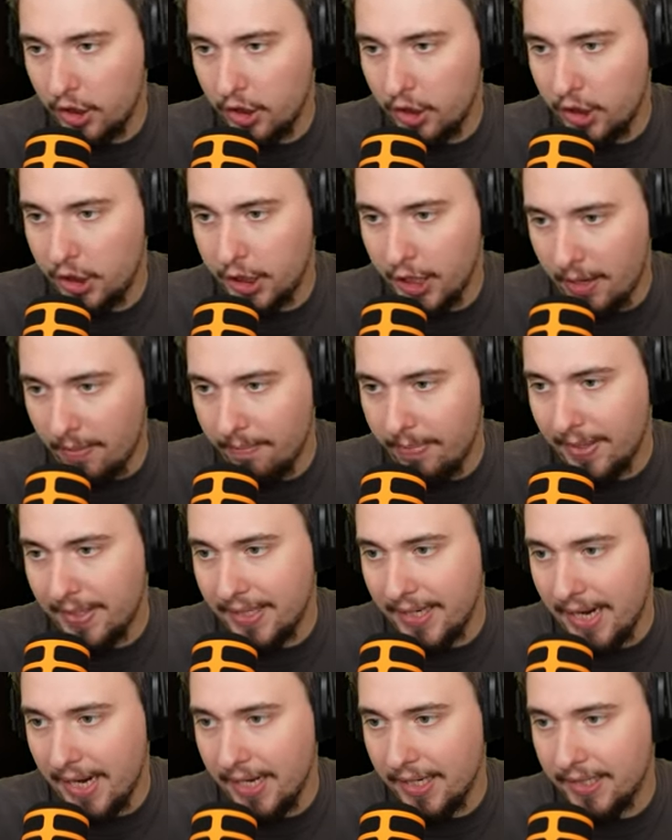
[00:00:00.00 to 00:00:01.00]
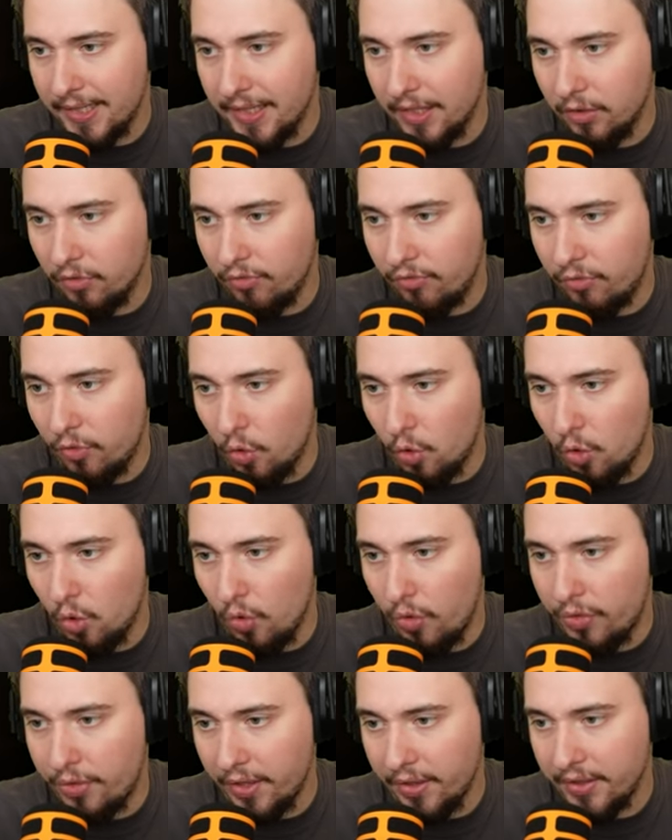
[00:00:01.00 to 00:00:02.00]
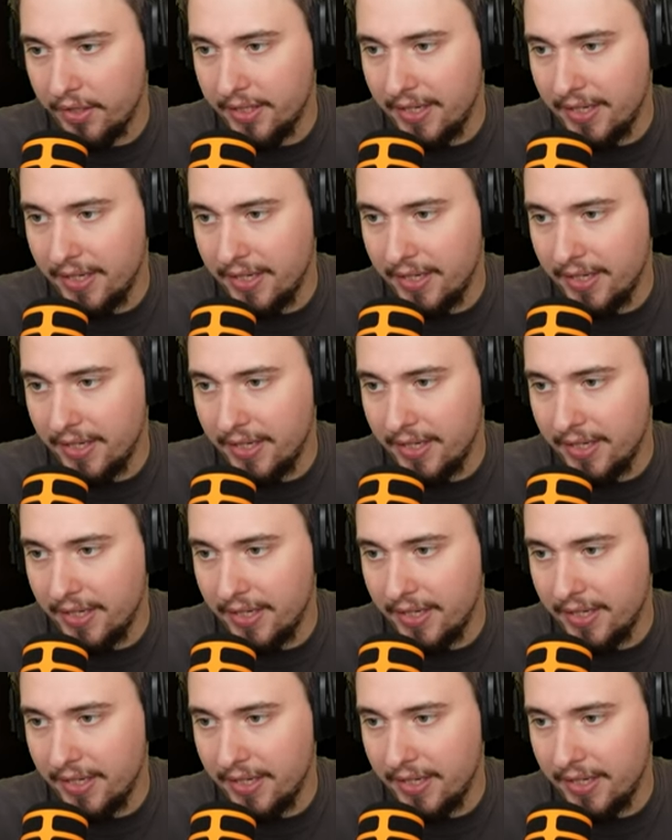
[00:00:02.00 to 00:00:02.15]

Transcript: Jump attack, deal 4 thunder